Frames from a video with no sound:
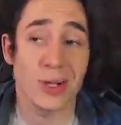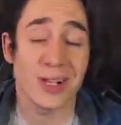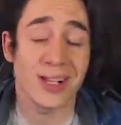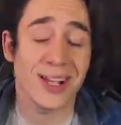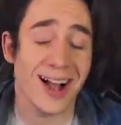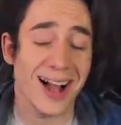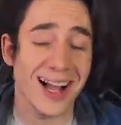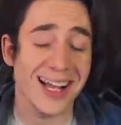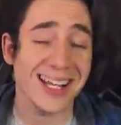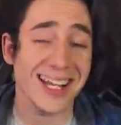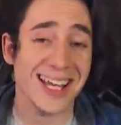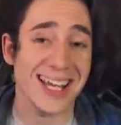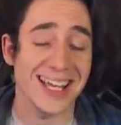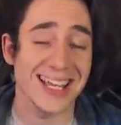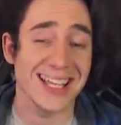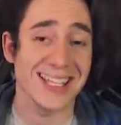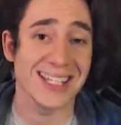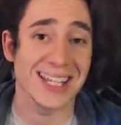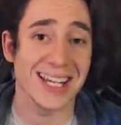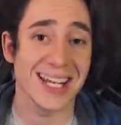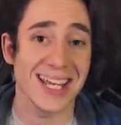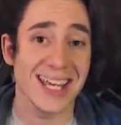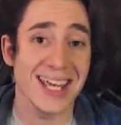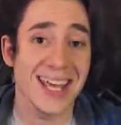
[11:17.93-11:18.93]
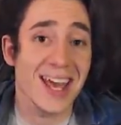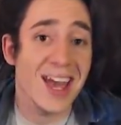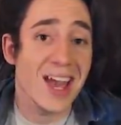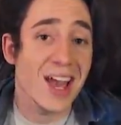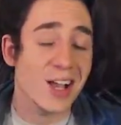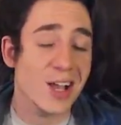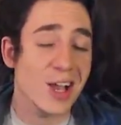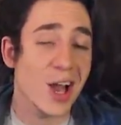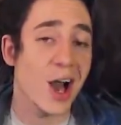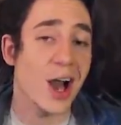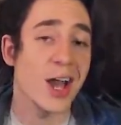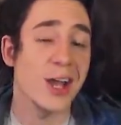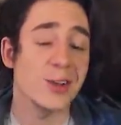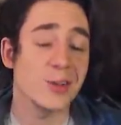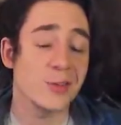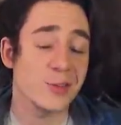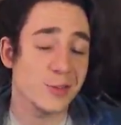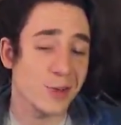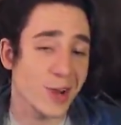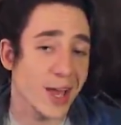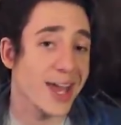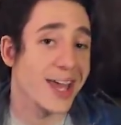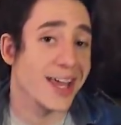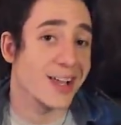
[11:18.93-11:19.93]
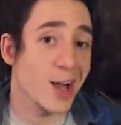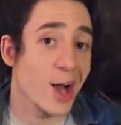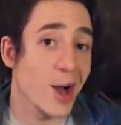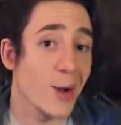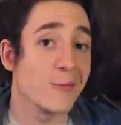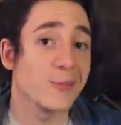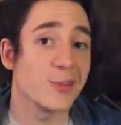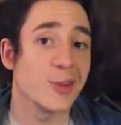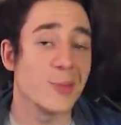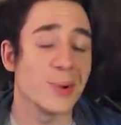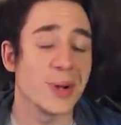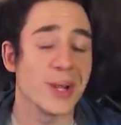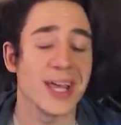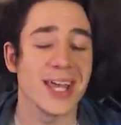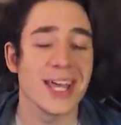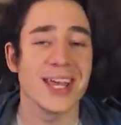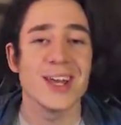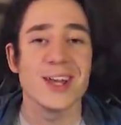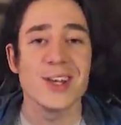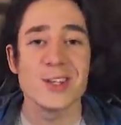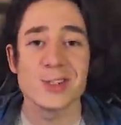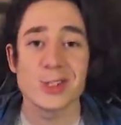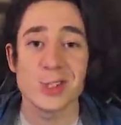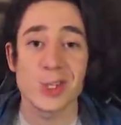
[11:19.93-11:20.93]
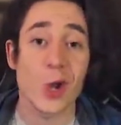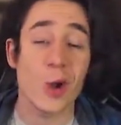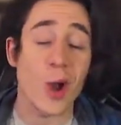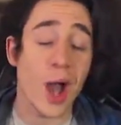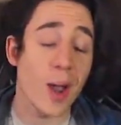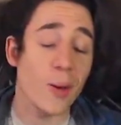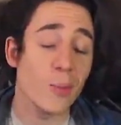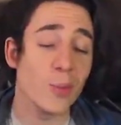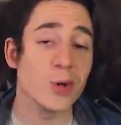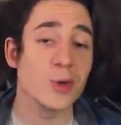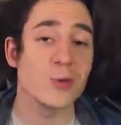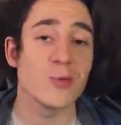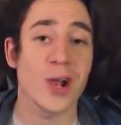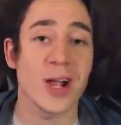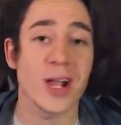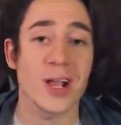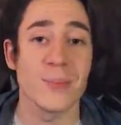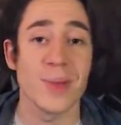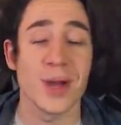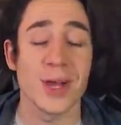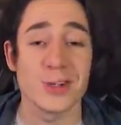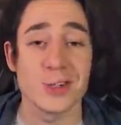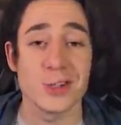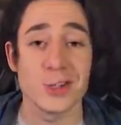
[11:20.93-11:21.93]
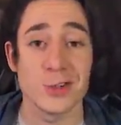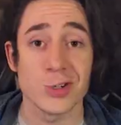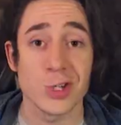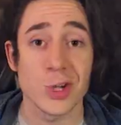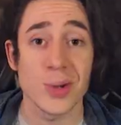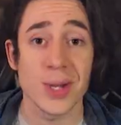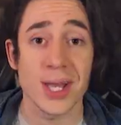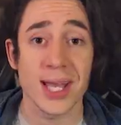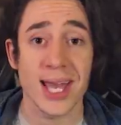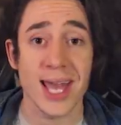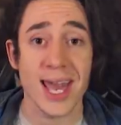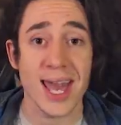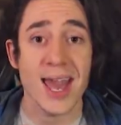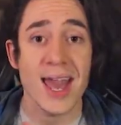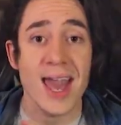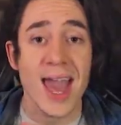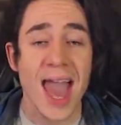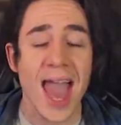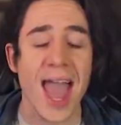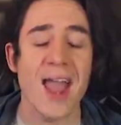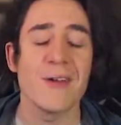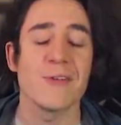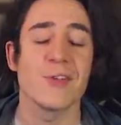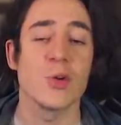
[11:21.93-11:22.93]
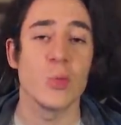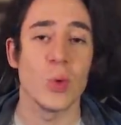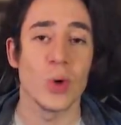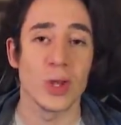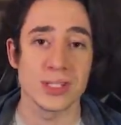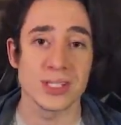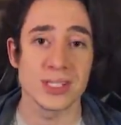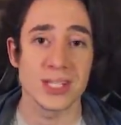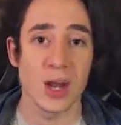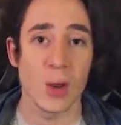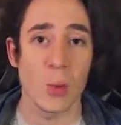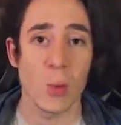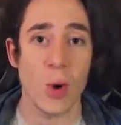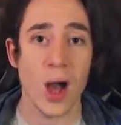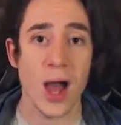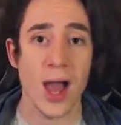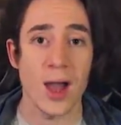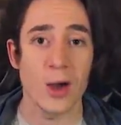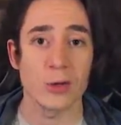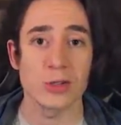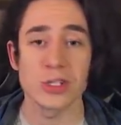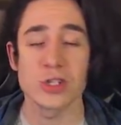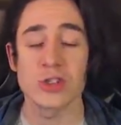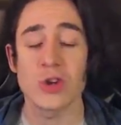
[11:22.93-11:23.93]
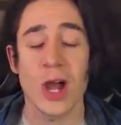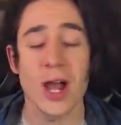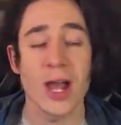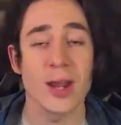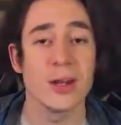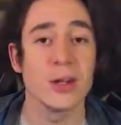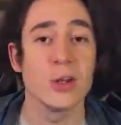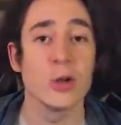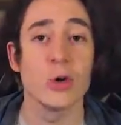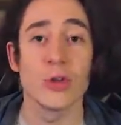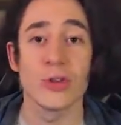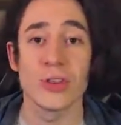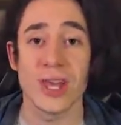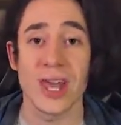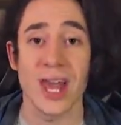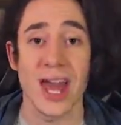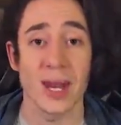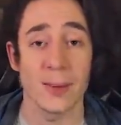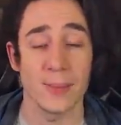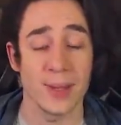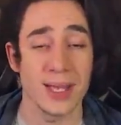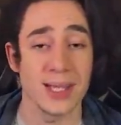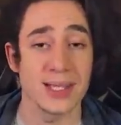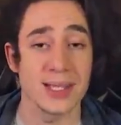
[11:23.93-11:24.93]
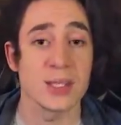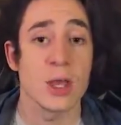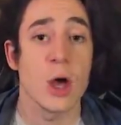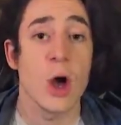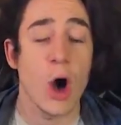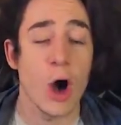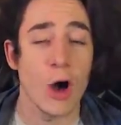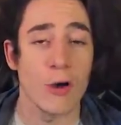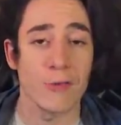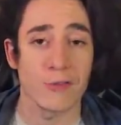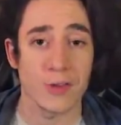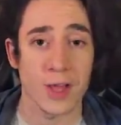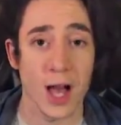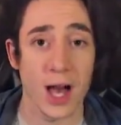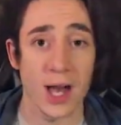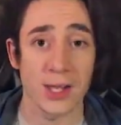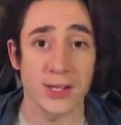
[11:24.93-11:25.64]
kind of easily, kind of like comfortably. So I would recommend you doing it every once in a while to try and lure the enemies off guard.